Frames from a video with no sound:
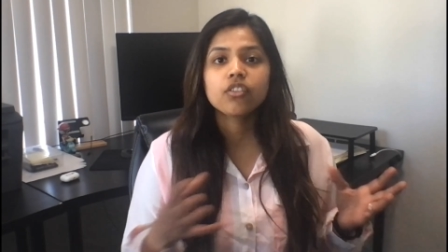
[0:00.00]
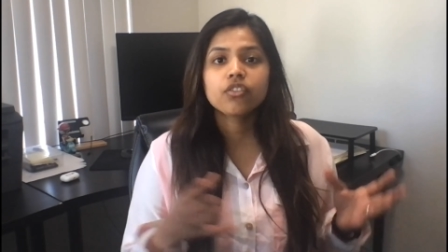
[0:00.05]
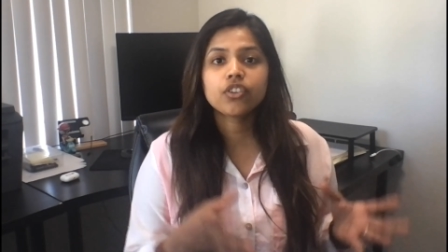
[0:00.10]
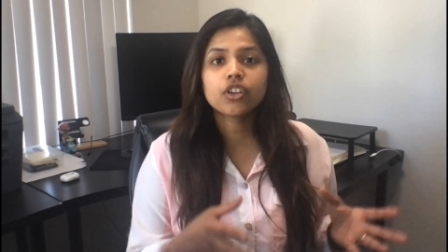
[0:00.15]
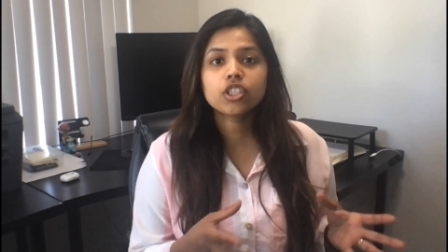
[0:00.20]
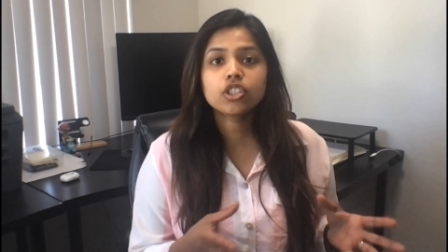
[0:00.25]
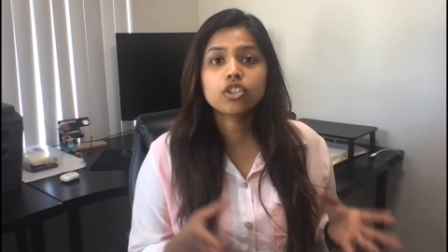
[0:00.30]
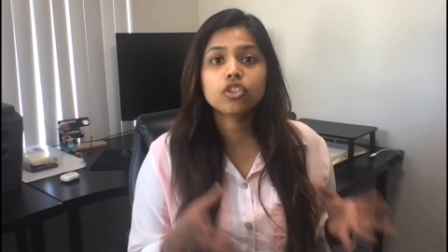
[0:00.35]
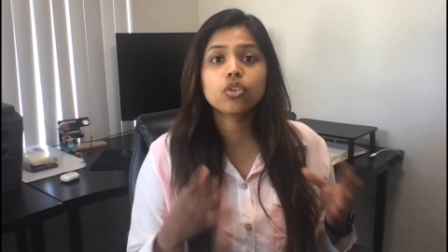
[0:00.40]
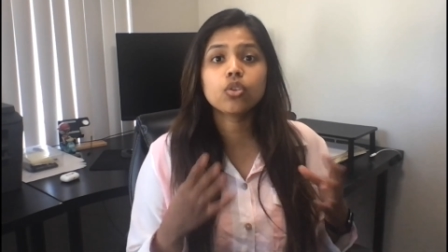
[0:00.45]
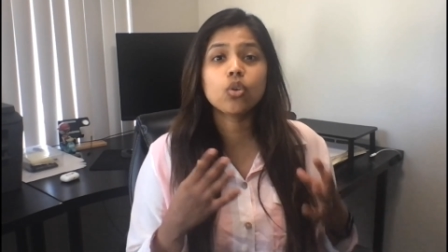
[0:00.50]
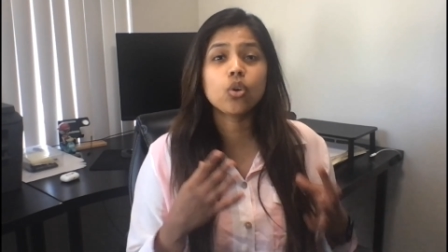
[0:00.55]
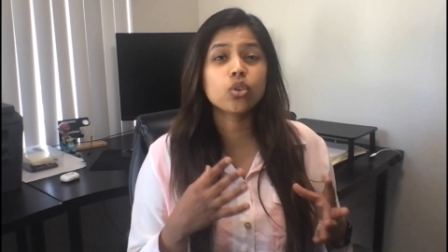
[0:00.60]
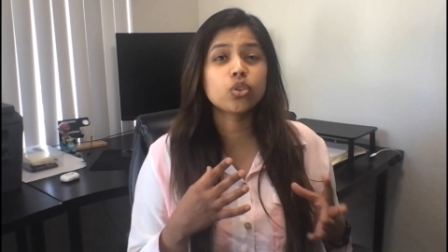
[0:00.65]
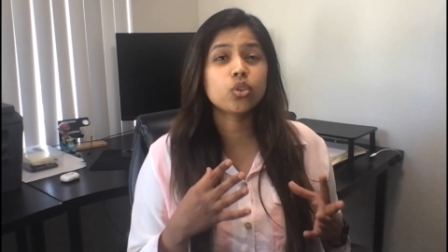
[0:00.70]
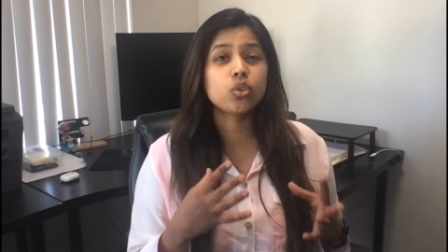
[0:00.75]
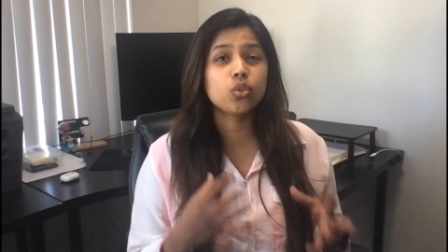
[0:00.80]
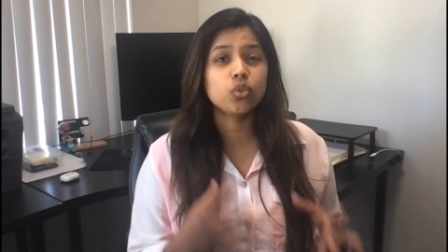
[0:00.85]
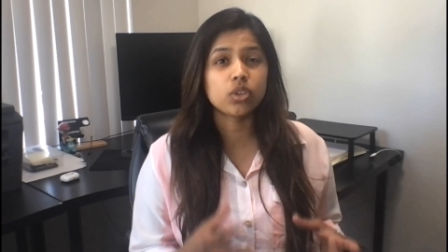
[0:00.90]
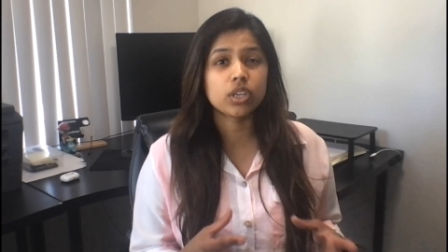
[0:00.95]
First, you go
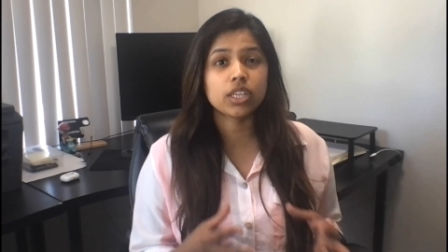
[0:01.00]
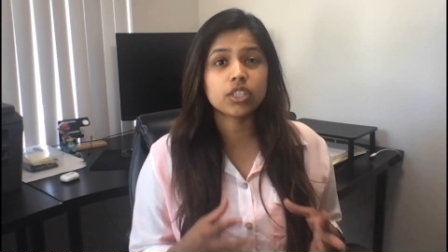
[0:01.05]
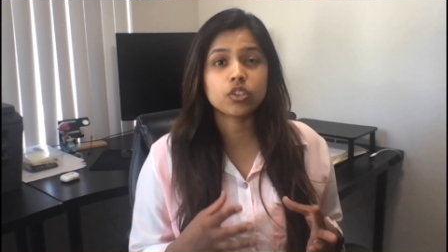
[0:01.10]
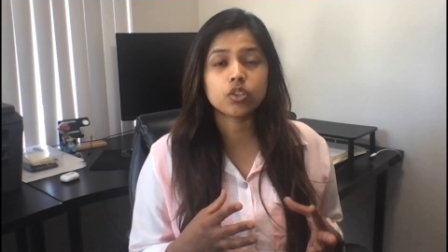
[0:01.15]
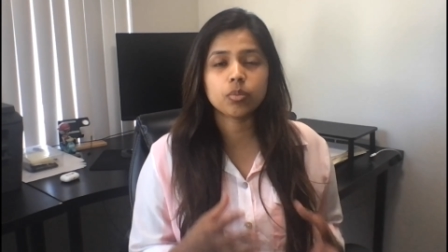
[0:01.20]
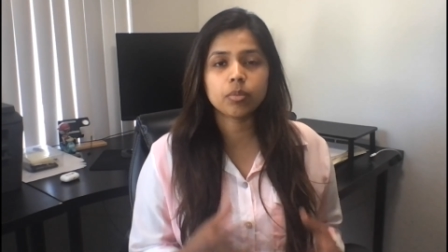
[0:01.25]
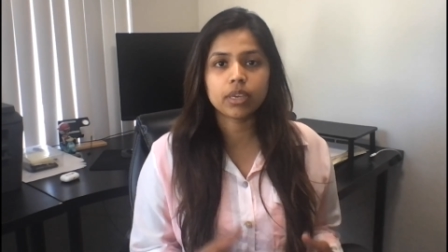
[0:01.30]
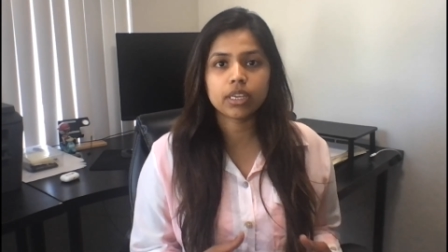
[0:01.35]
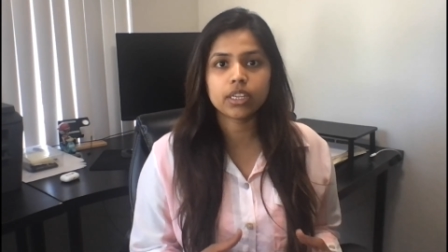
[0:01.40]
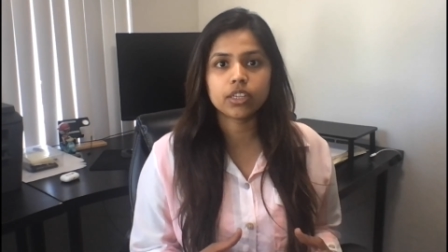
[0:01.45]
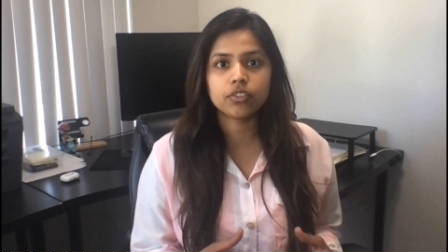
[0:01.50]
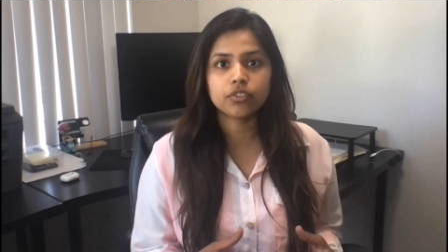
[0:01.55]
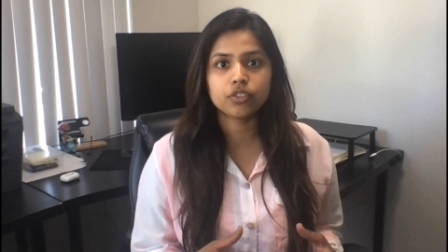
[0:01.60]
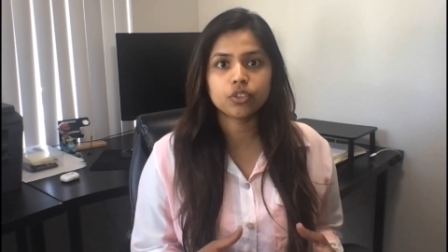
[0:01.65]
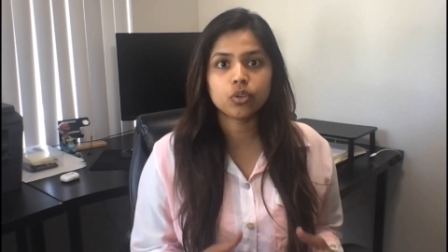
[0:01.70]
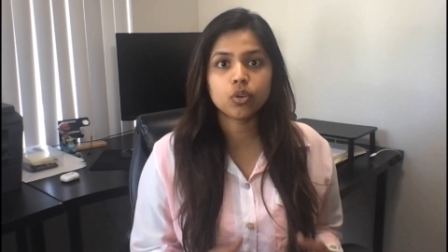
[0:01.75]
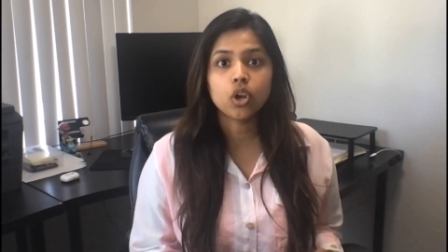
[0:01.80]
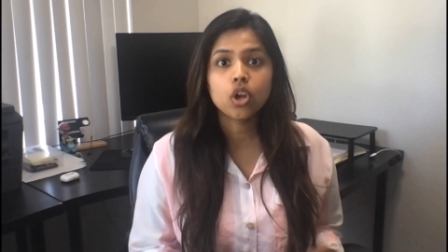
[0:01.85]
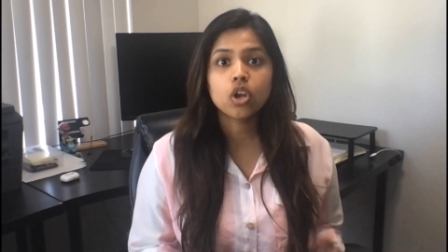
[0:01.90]
through resume review.